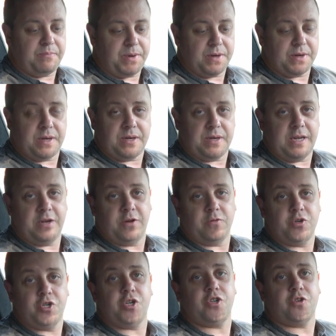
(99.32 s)
but they
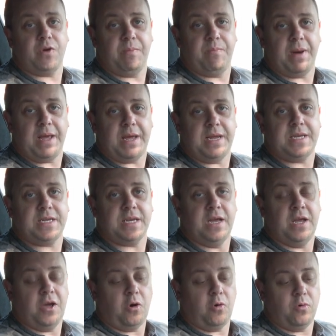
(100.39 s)
don't just replace
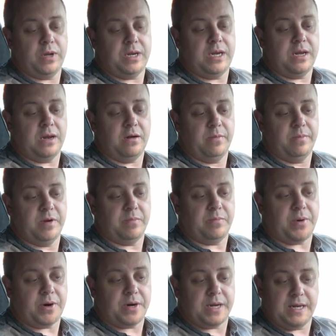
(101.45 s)
only the aluminum
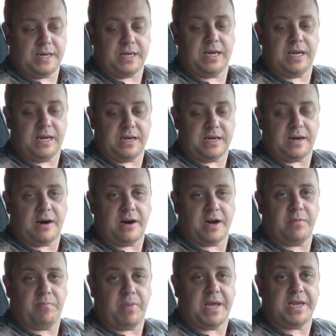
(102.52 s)
part, it's the
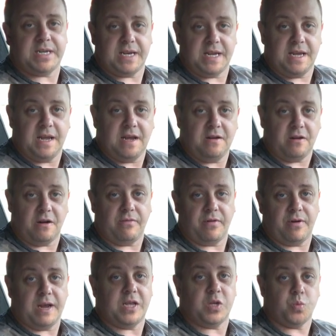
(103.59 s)
entire plastic
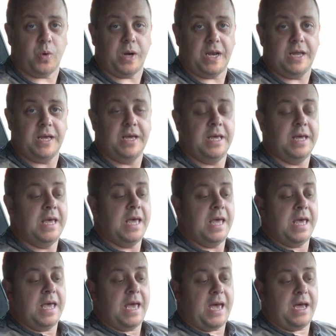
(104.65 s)
cover as well.
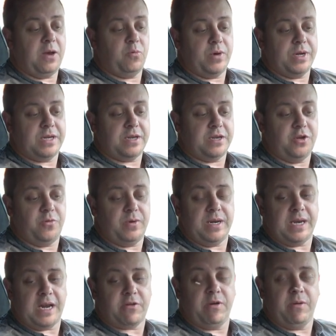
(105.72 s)
And with
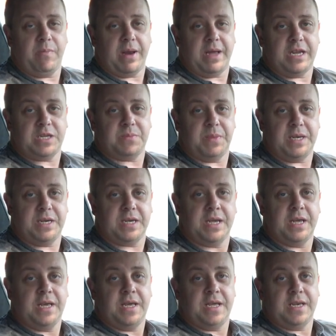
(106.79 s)
doing that replacement,
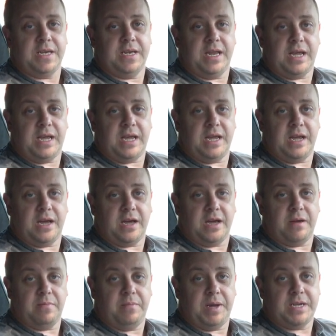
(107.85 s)

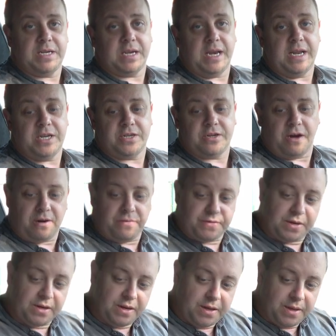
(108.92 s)
they basically
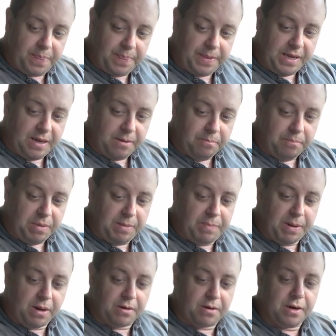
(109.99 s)
scuffed the
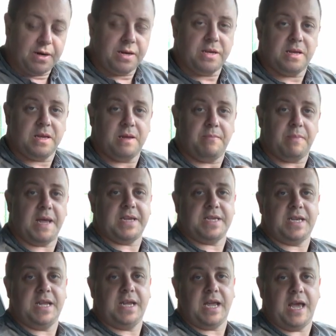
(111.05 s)
B-pillar
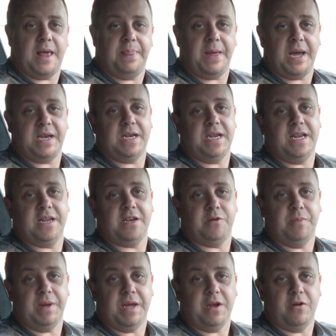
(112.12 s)
plastic, and that needed to
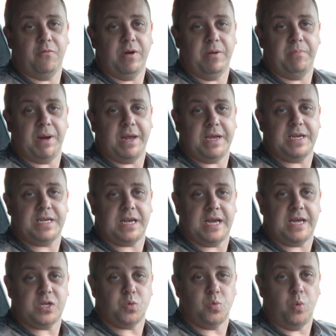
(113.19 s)
be replaced
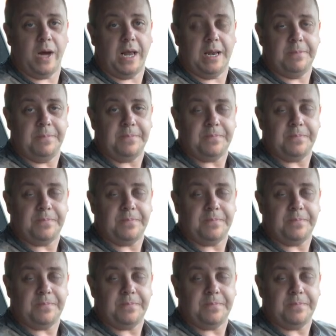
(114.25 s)
as well.